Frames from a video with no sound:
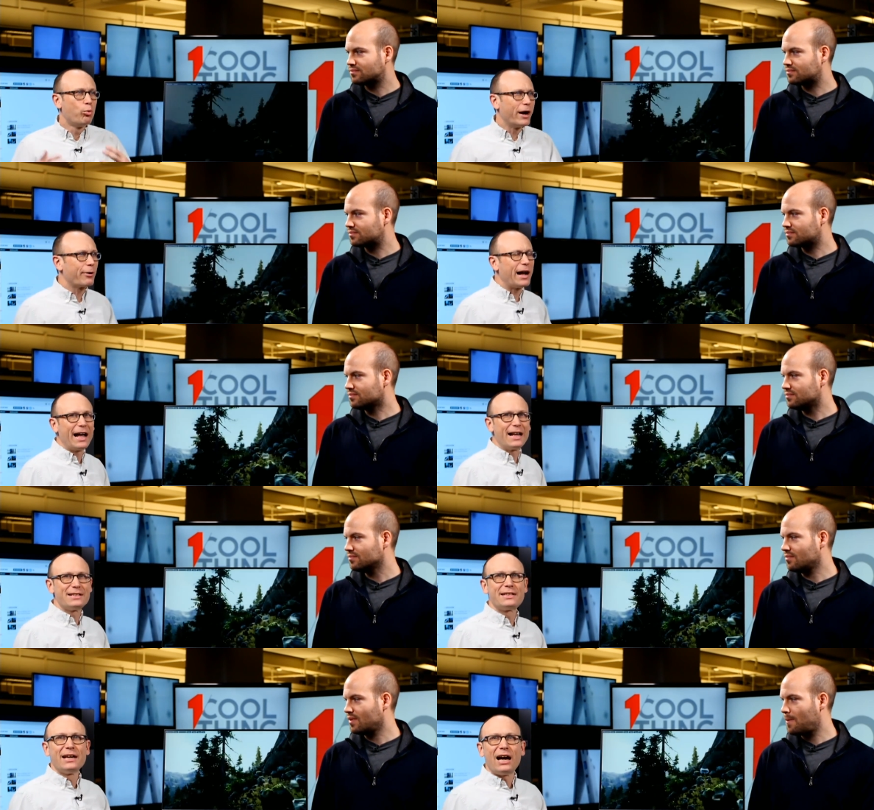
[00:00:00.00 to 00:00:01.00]

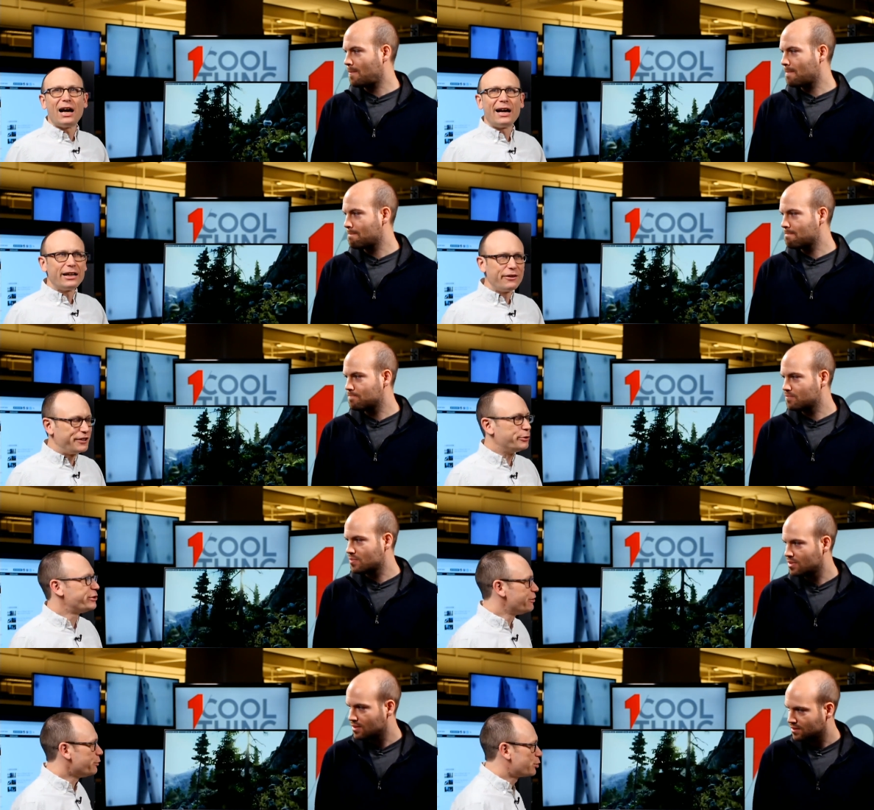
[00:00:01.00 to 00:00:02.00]
Speaker 1: Whereas if you
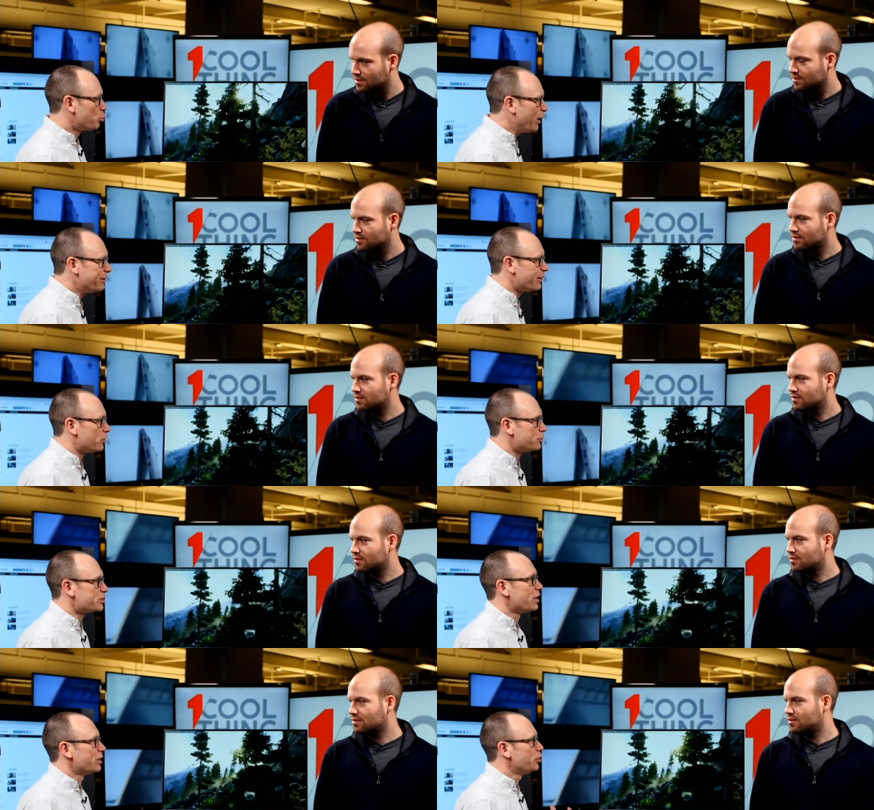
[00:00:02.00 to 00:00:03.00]
choose
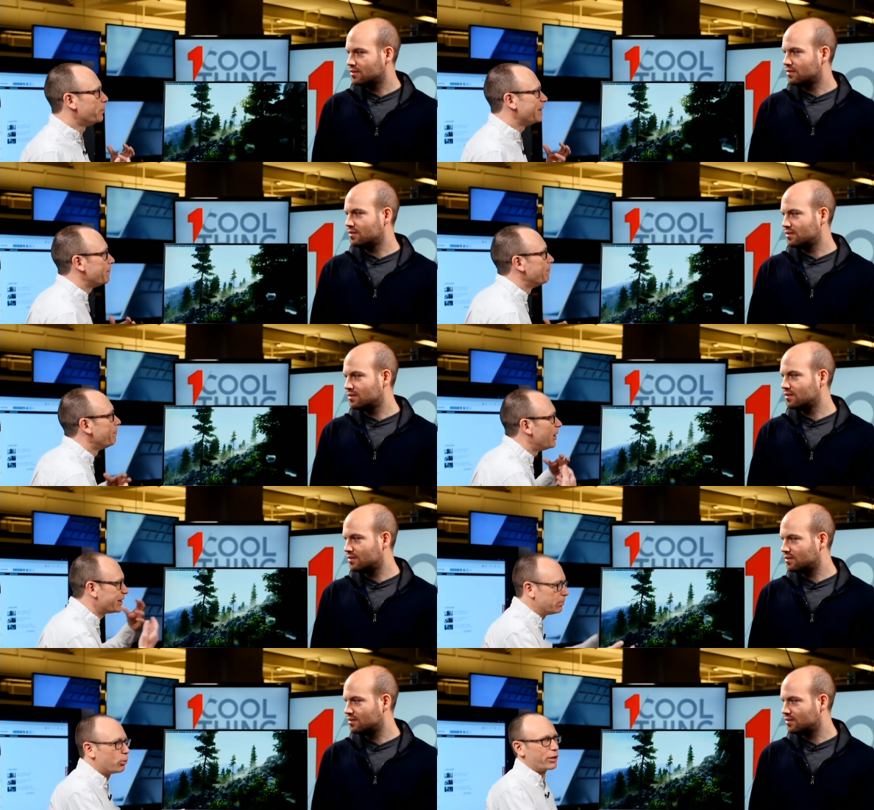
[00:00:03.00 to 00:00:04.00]
Windows, you'll be
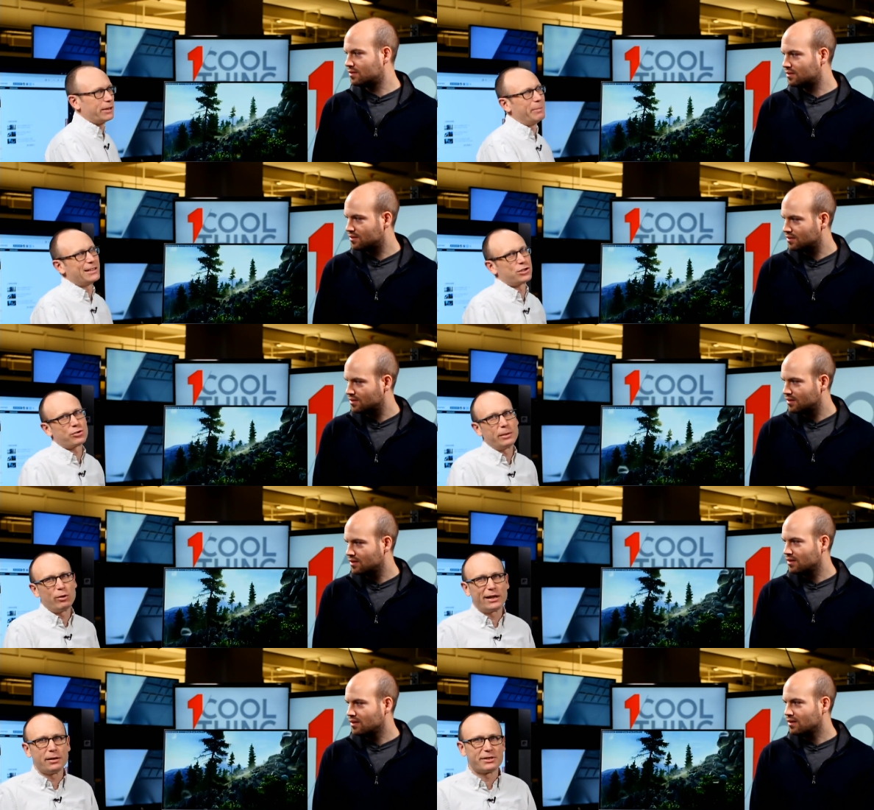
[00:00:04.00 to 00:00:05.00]
much more in the mainstream
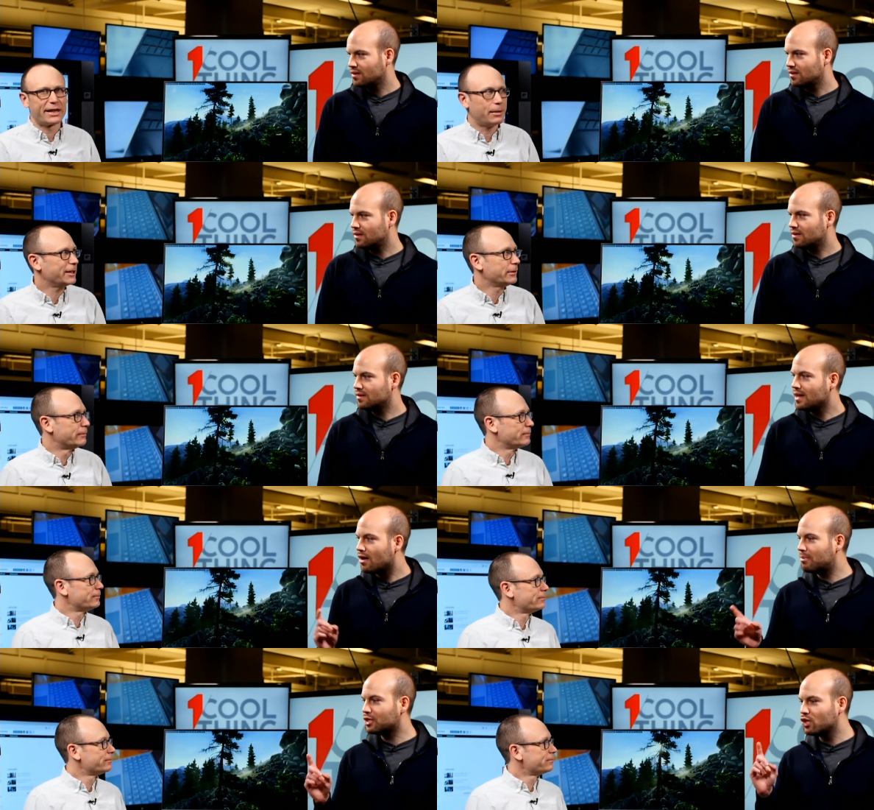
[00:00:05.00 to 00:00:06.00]
when it comes to gaming.
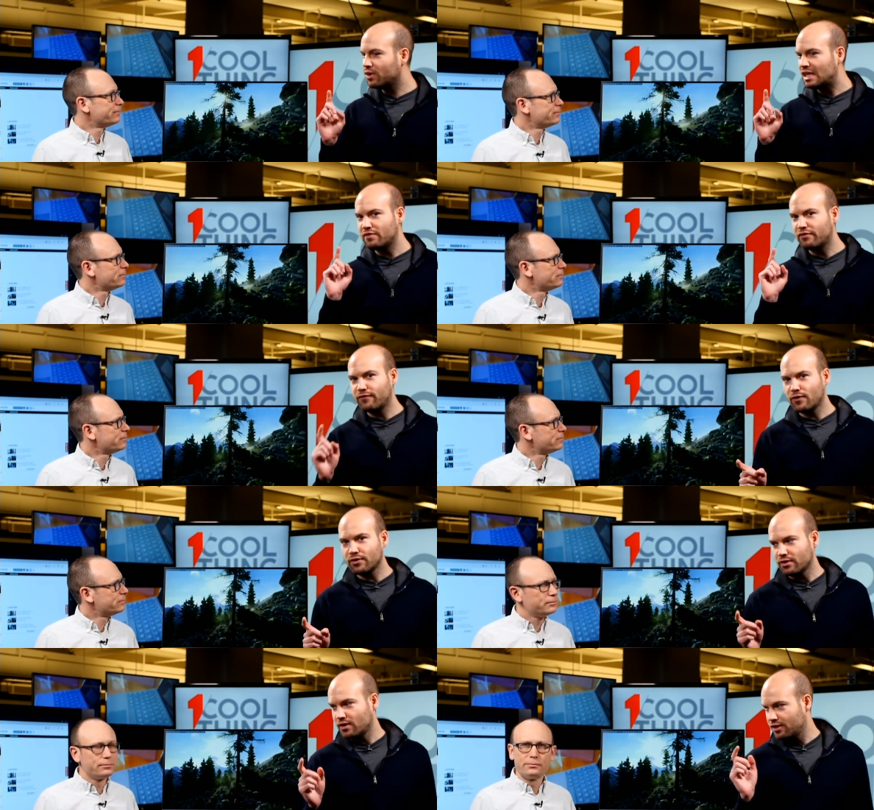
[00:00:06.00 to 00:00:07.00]
Speaker 2: Now, but going even
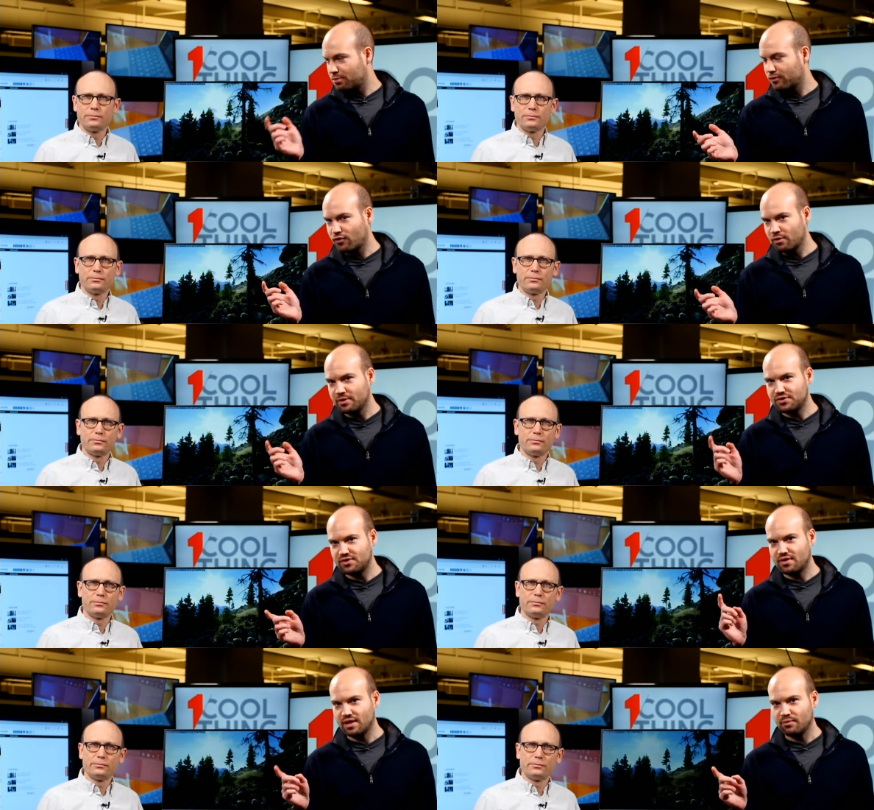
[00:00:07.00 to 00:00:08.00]
further on the
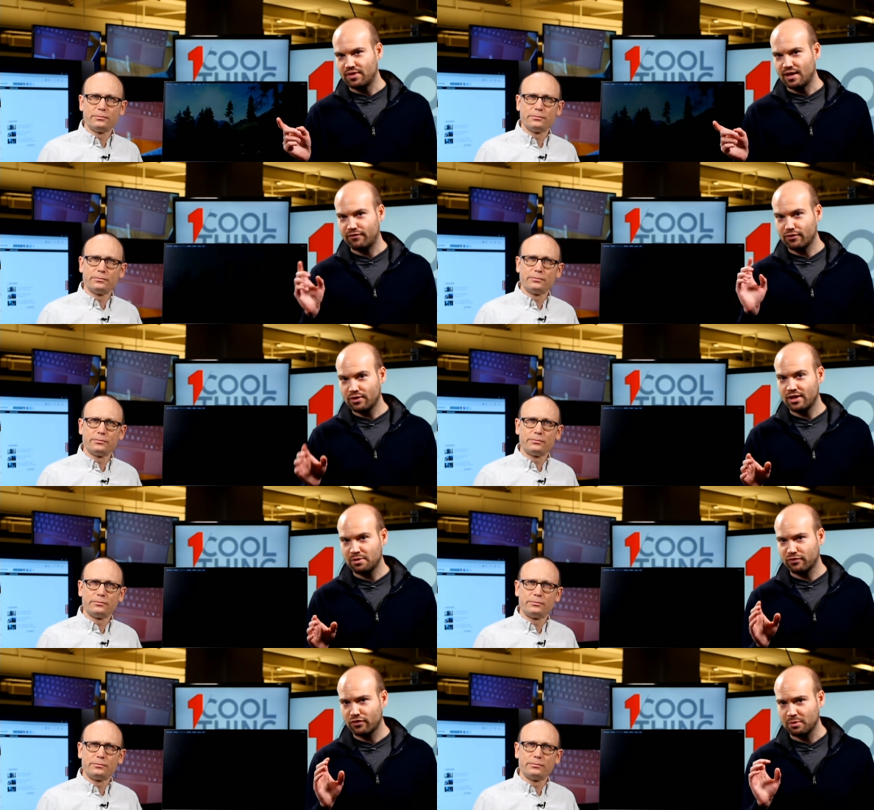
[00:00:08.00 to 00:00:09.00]
performance thing with that, further down
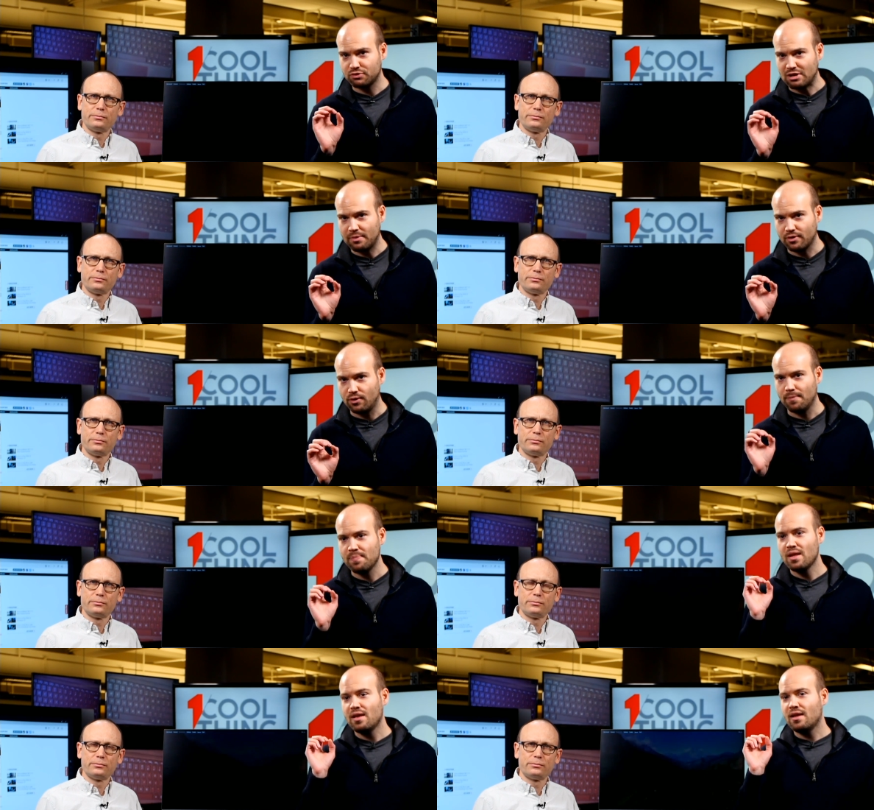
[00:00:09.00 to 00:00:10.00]
the performance rabbit
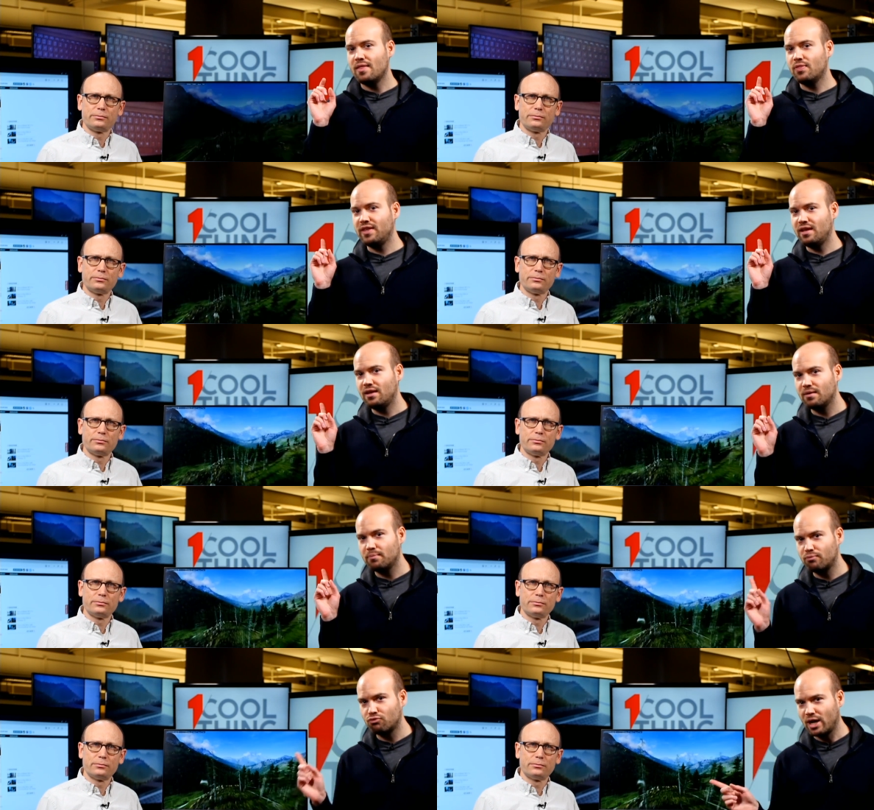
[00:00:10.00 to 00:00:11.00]
hole, the
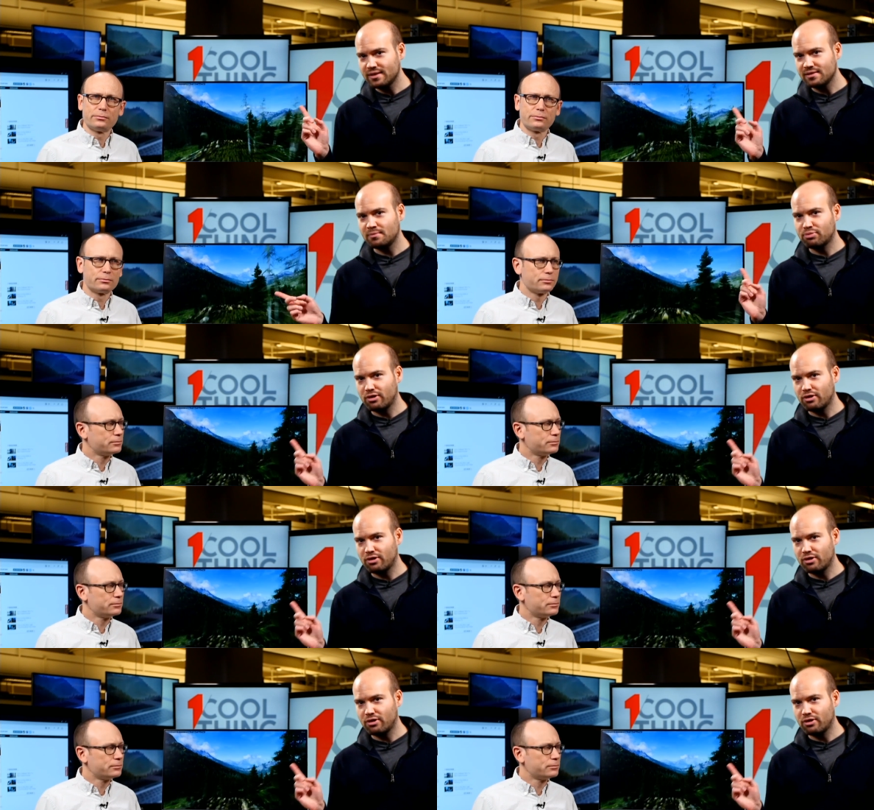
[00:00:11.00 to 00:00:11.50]
Ryzen